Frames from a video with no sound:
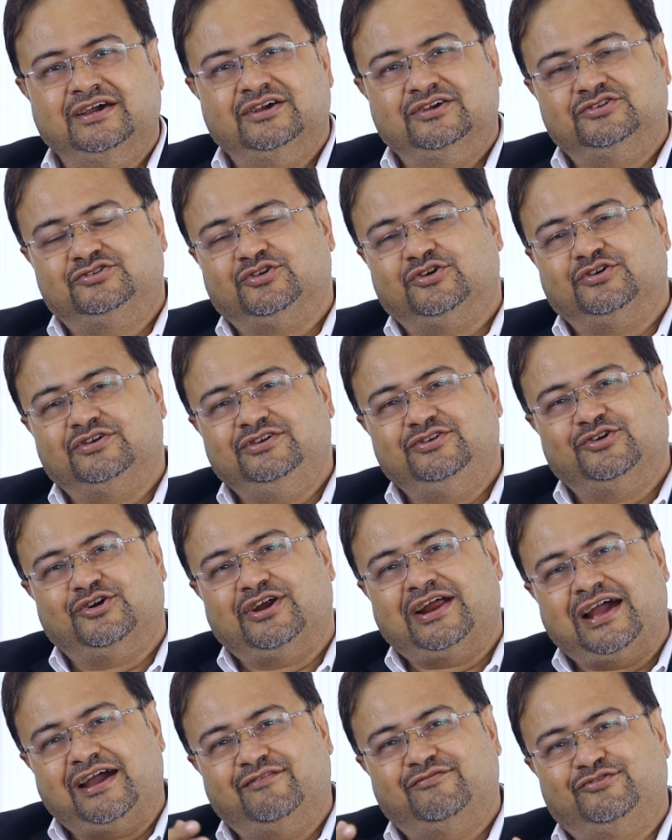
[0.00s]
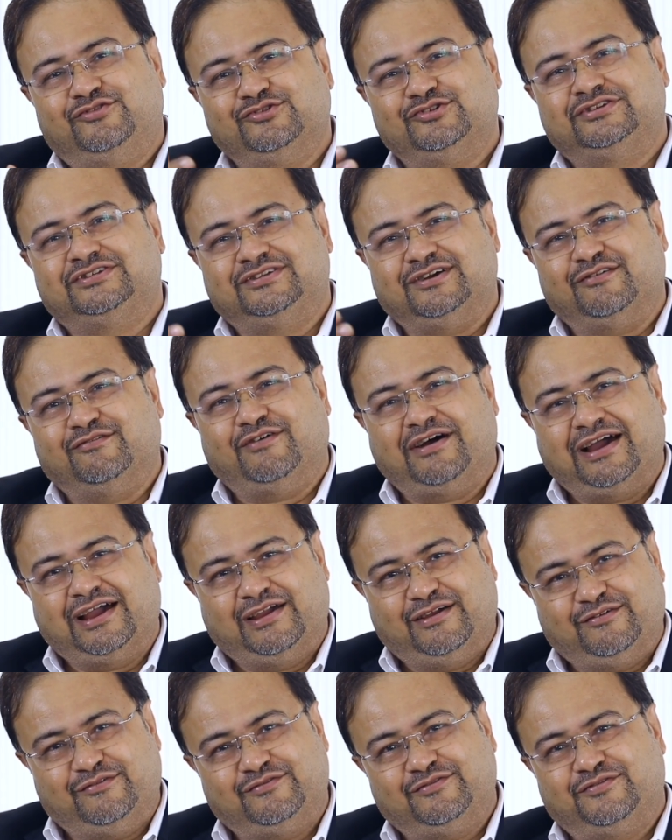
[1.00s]
So you have to
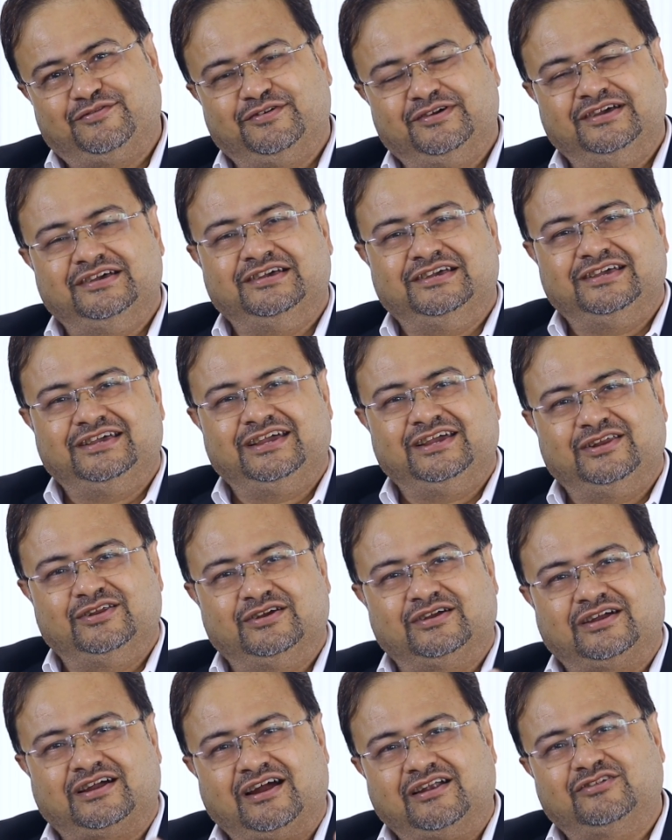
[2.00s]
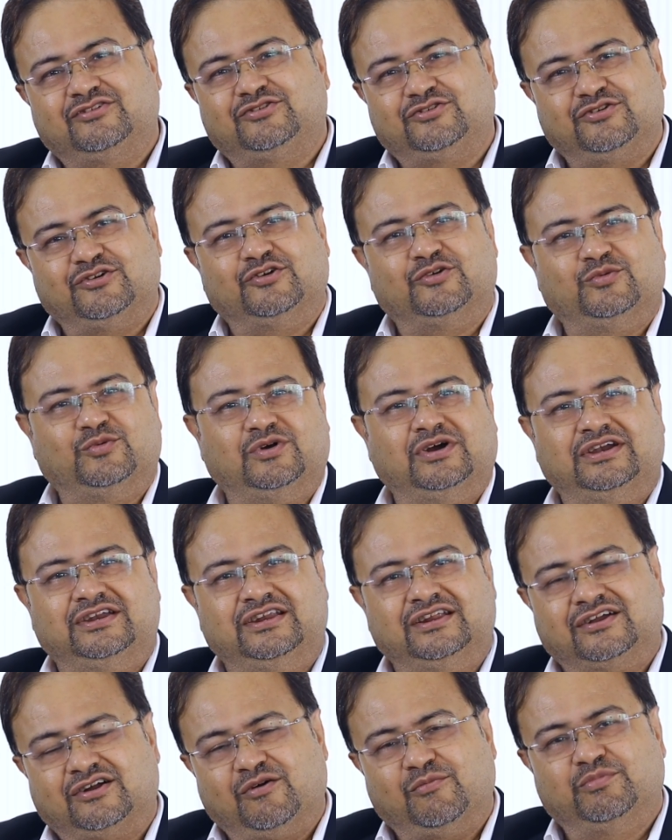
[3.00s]
survive in a cutthroat world,
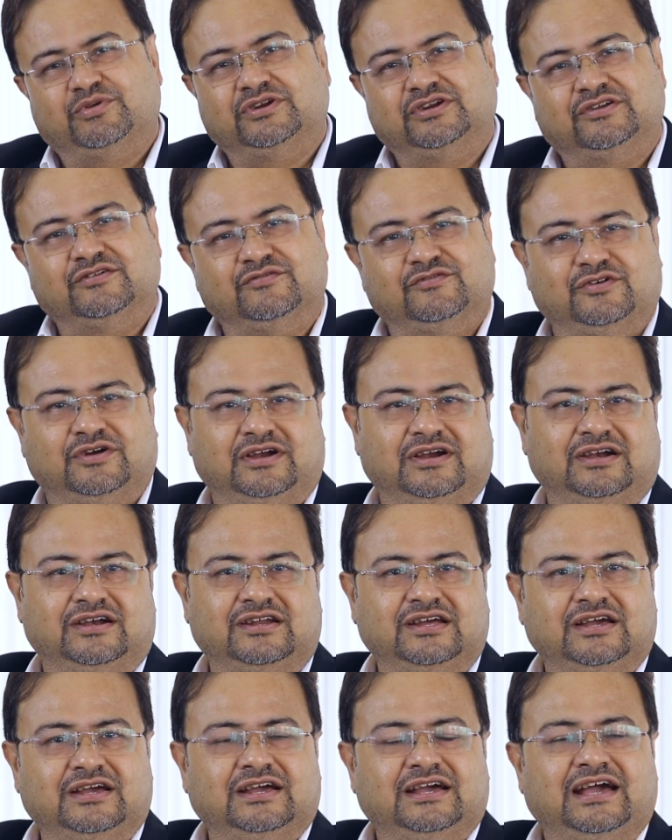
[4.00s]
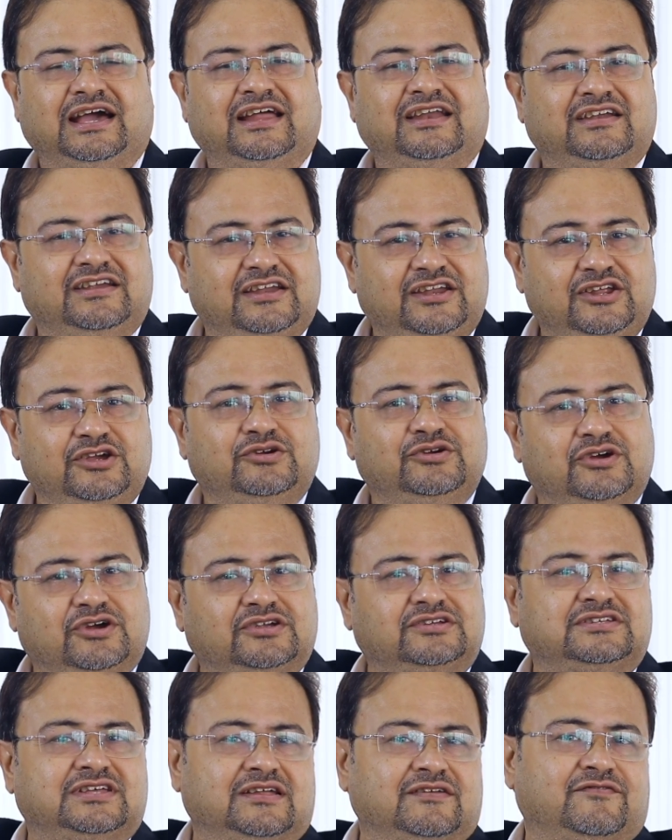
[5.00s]
in a competitive world, and renew
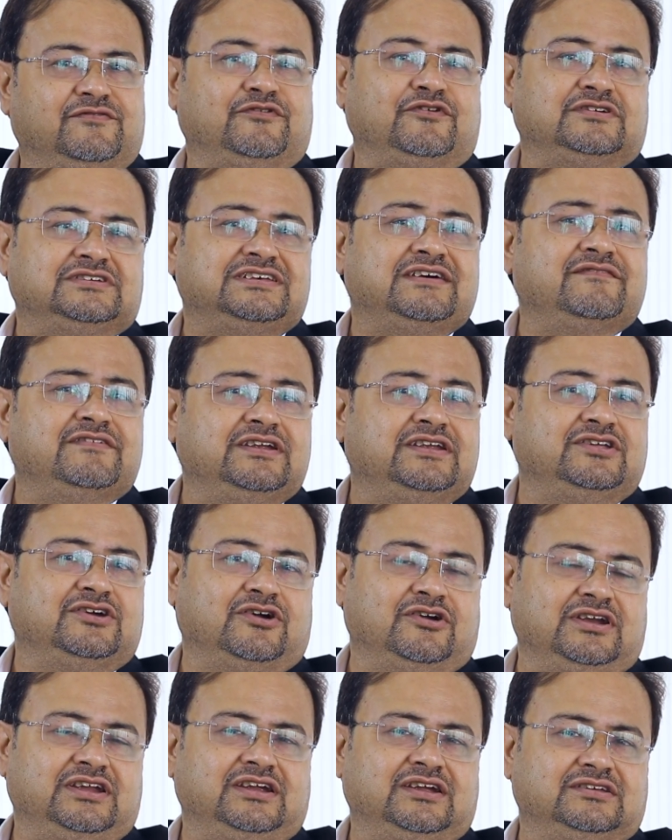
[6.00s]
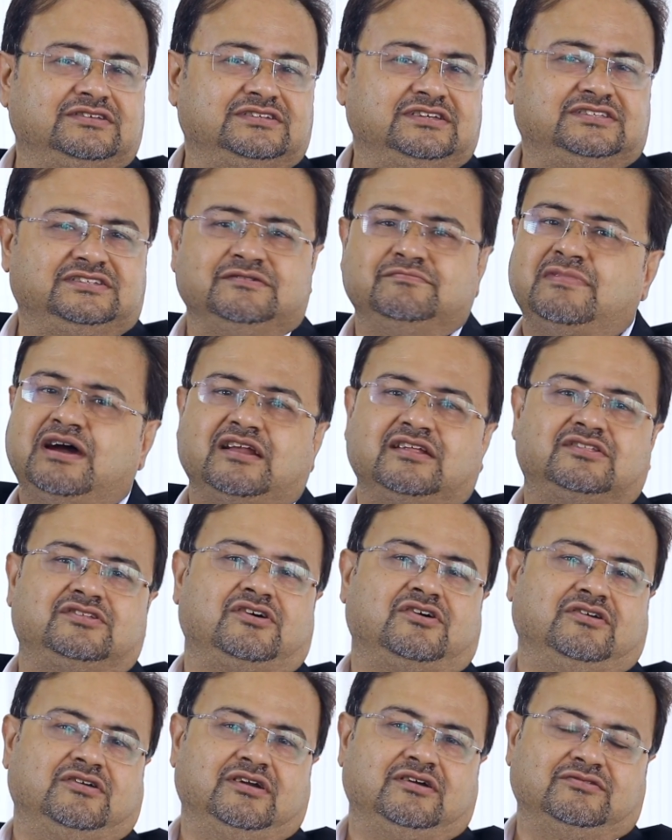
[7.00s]
yourself for 70 odd years. It's a
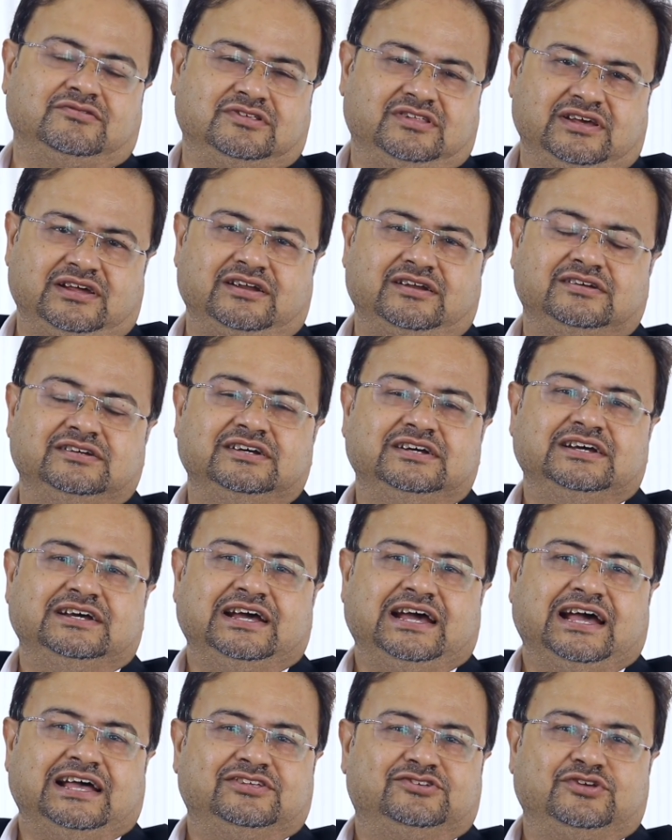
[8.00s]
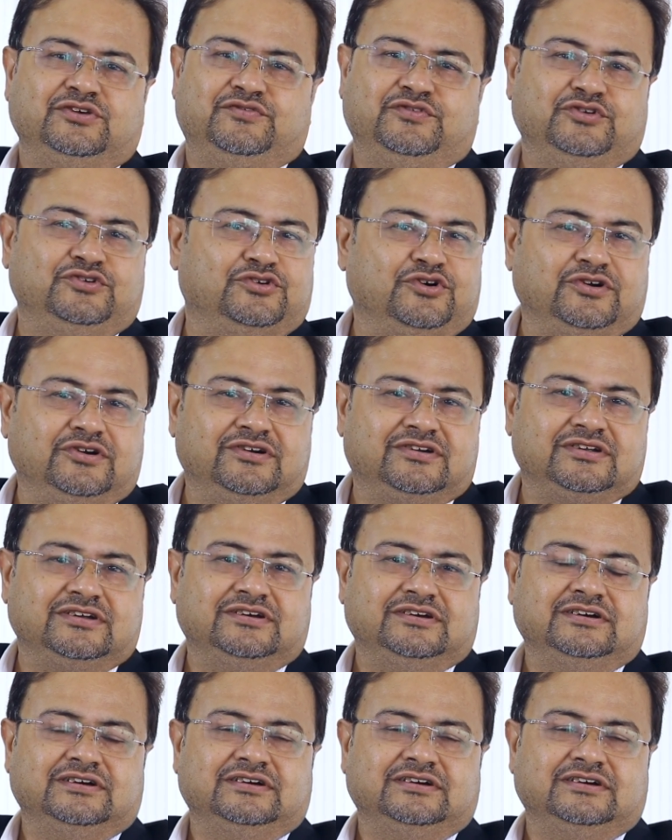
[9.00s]
marathon out there. And so if you don't